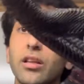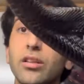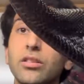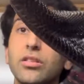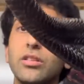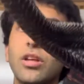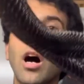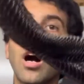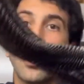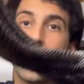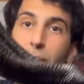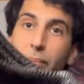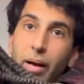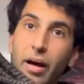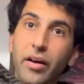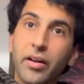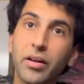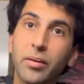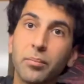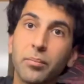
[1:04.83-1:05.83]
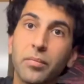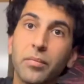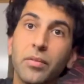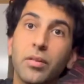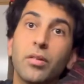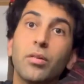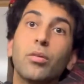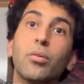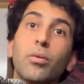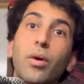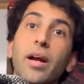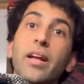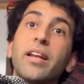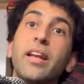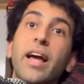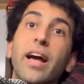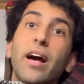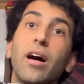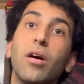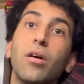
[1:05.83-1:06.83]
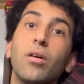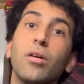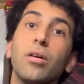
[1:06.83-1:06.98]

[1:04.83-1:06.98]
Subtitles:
talk about them right now